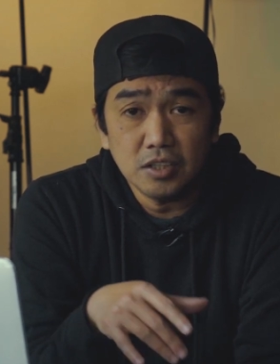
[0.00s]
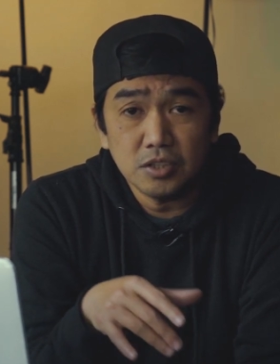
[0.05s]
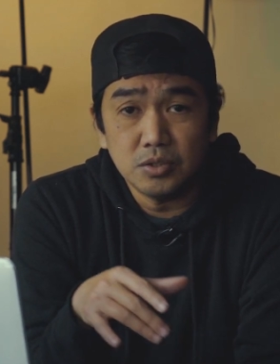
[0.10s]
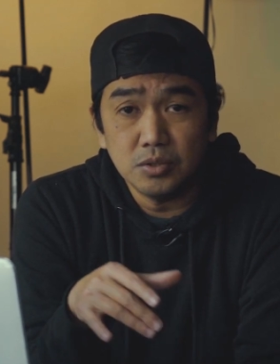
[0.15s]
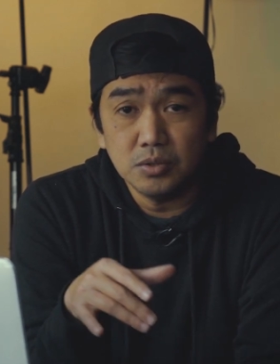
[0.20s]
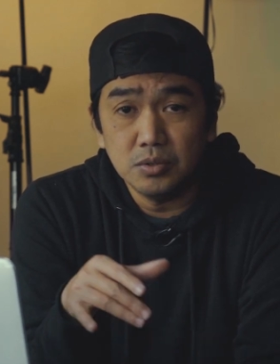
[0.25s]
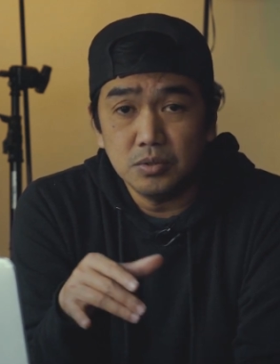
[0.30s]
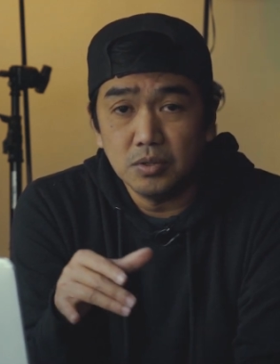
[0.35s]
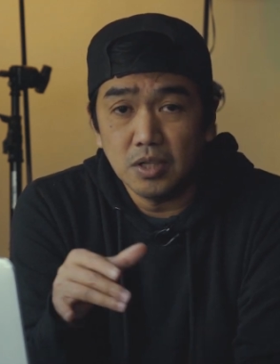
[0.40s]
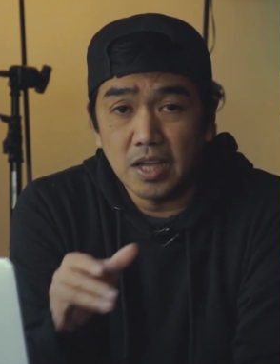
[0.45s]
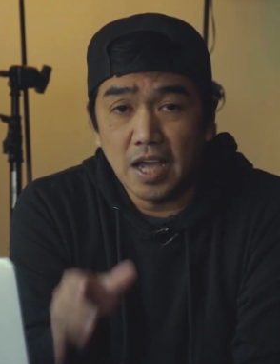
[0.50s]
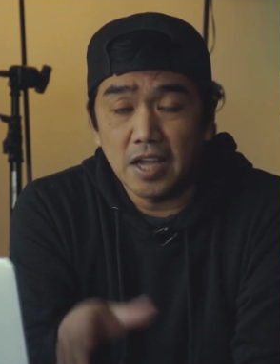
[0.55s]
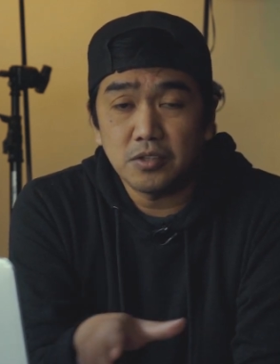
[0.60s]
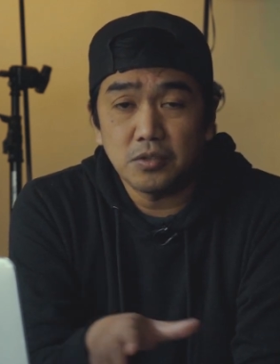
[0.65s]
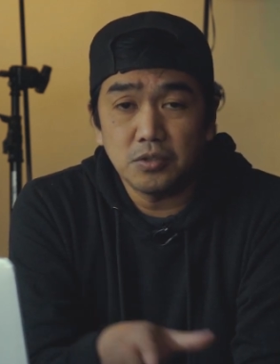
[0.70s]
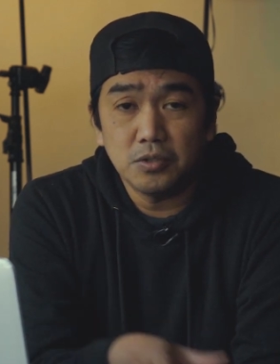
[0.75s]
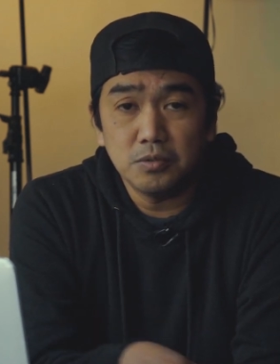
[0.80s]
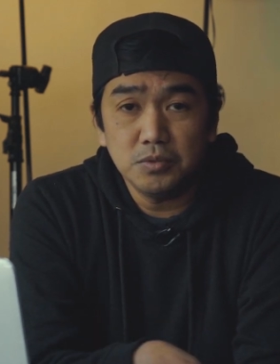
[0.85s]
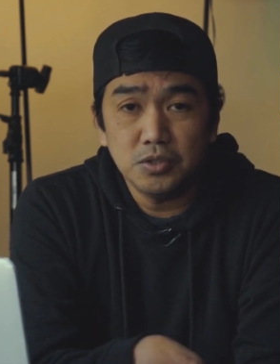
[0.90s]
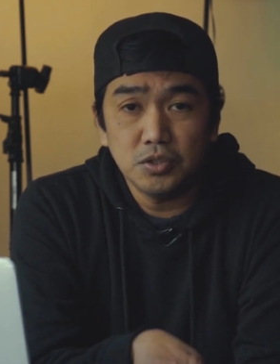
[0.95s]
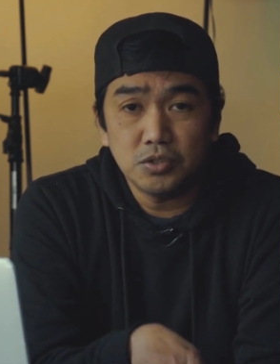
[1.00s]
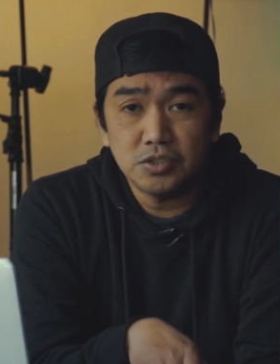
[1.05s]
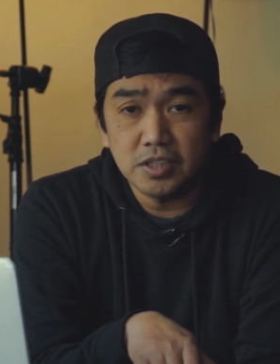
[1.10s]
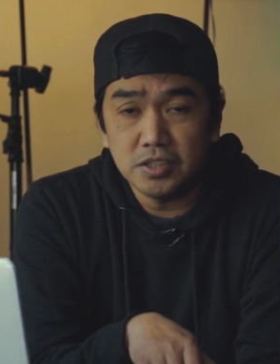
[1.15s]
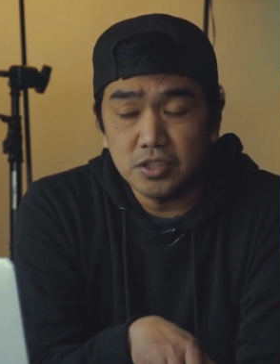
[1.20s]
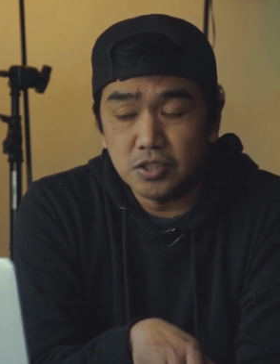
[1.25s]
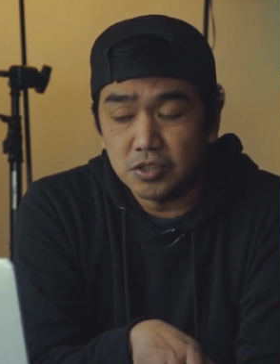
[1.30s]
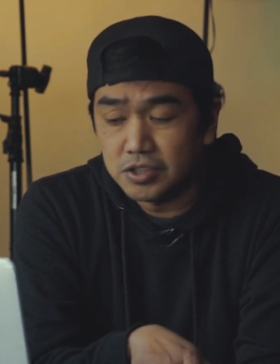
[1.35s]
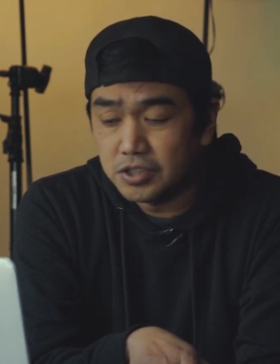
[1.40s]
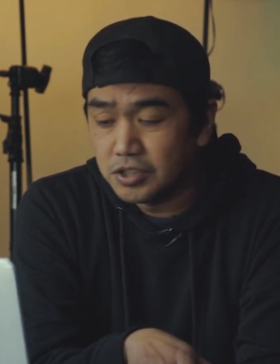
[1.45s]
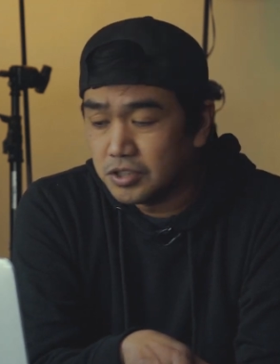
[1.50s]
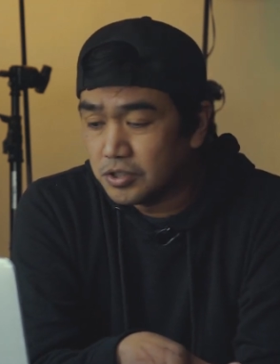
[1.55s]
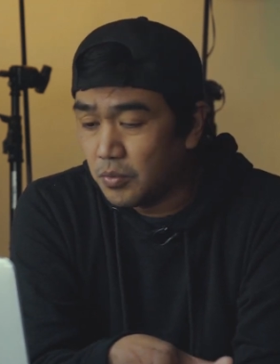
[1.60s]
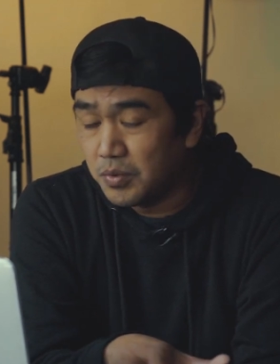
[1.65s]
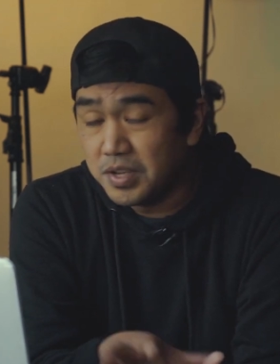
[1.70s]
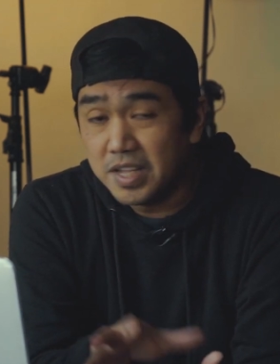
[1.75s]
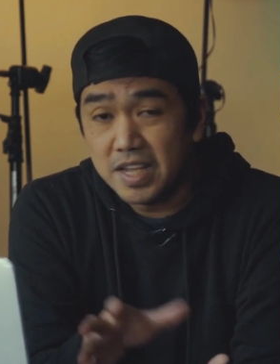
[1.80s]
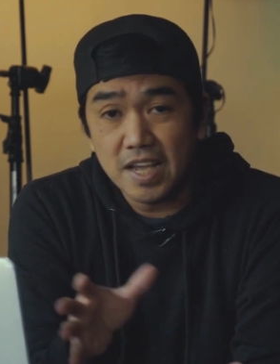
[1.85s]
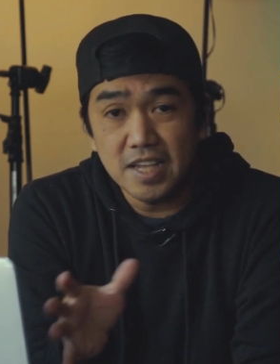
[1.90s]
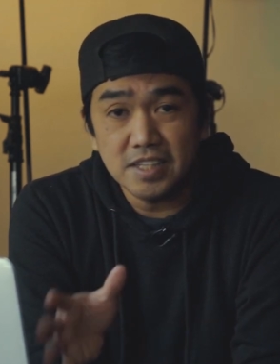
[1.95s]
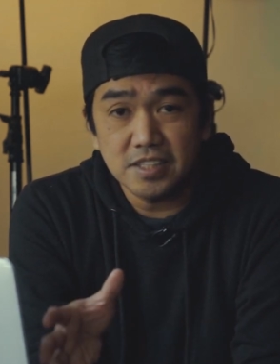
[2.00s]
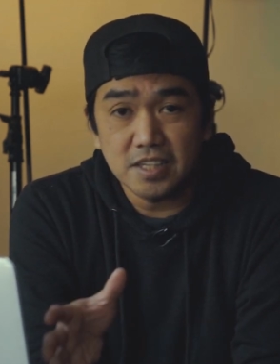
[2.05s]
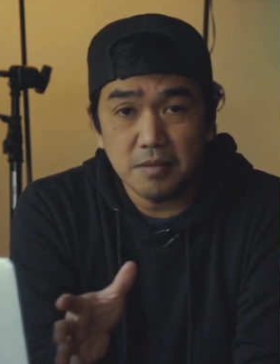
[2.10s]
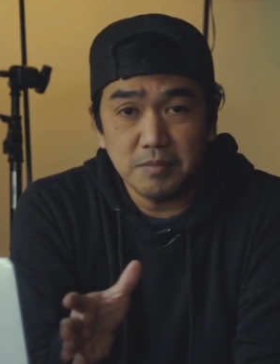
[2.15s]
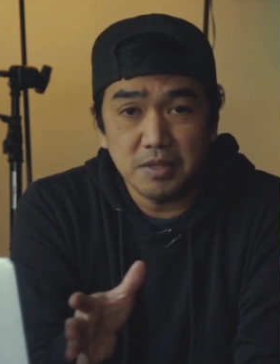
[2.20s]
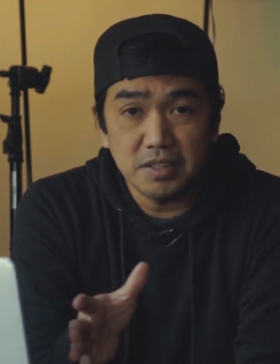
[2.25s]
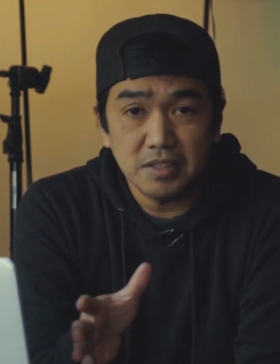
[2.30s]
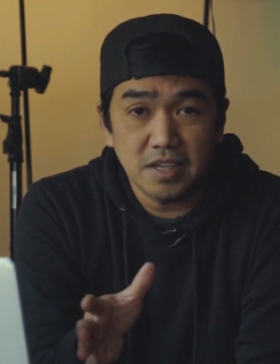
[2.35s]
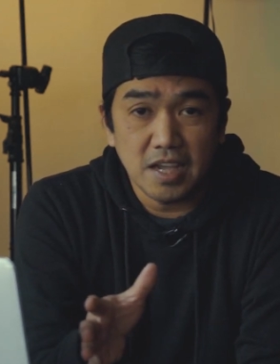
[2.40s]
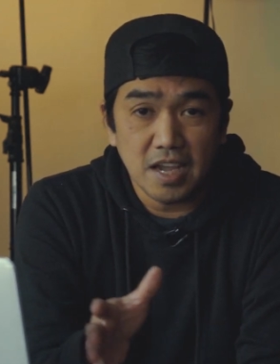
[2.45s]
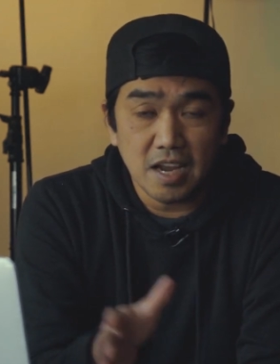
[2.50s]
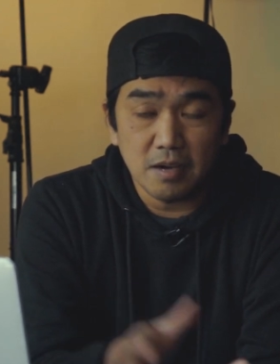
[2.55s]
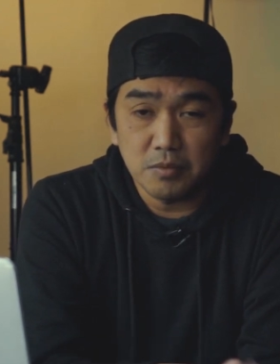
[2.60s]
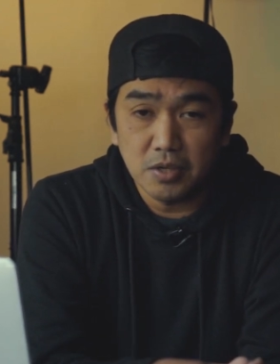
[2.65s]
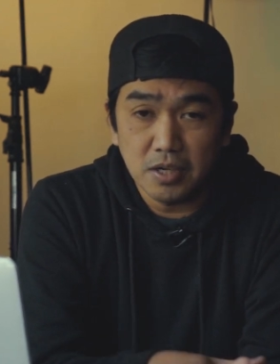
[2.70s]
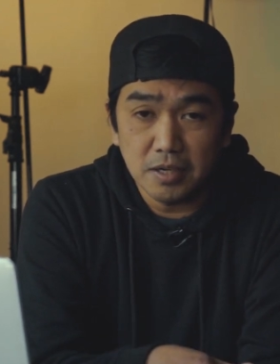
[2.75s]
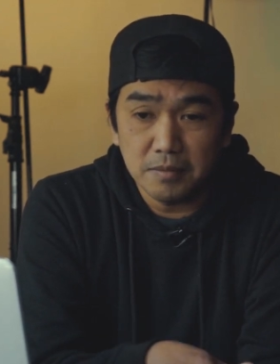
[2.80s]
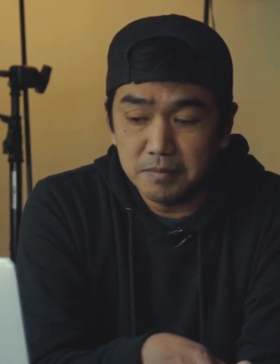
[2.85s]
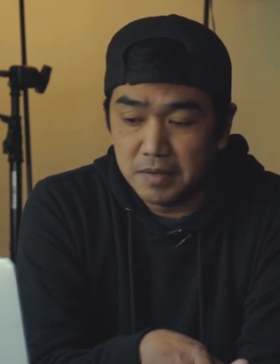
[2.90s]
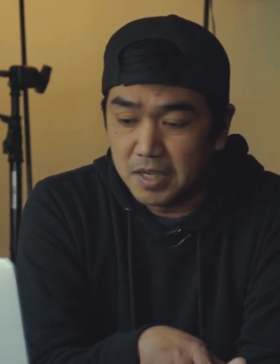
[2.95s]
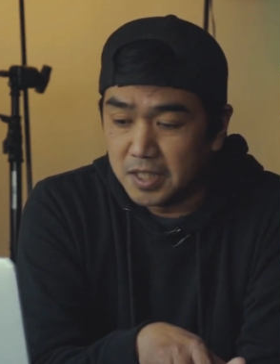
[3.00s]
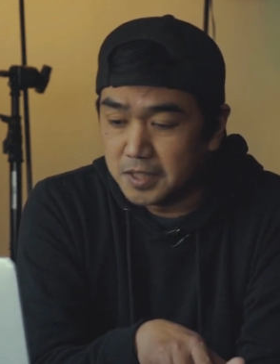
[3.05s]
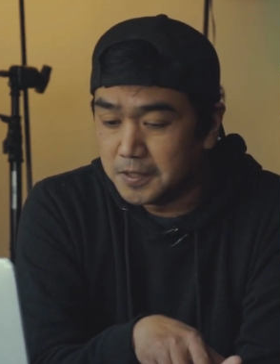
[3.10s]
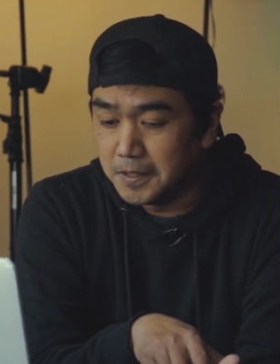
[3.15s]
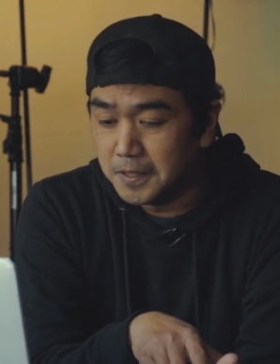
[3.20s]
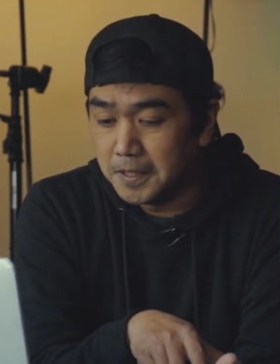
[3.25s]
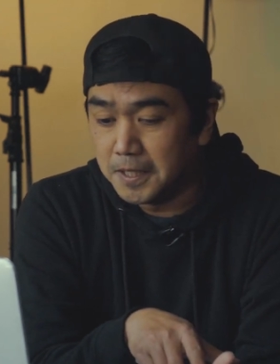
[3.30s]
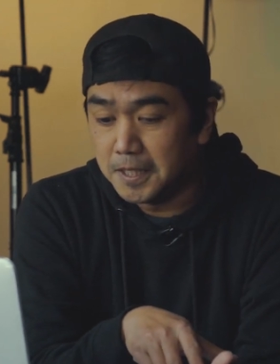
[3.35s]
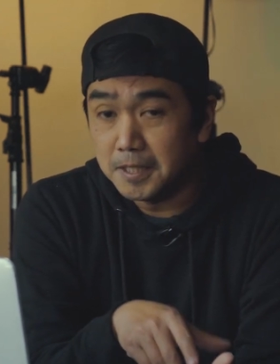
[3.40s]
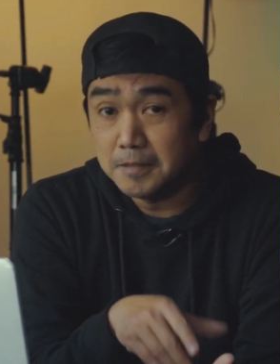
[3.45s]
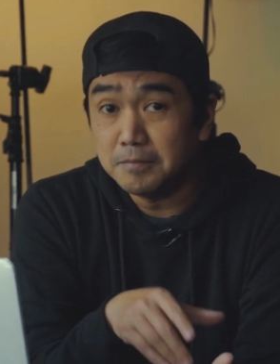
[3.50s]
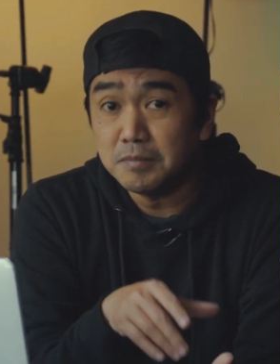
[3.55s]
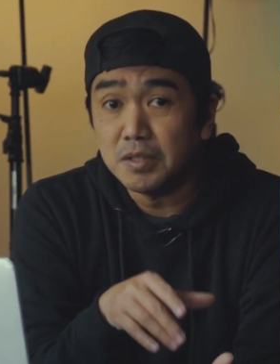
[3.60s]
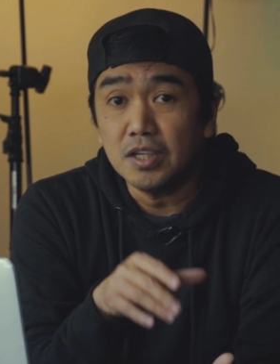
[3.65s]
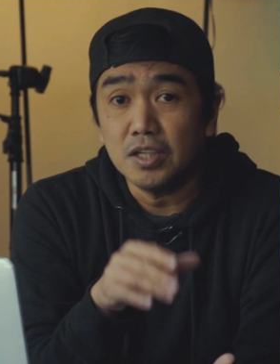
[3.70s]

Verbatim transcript: to Lightroom using your Sony a7 camera but uh,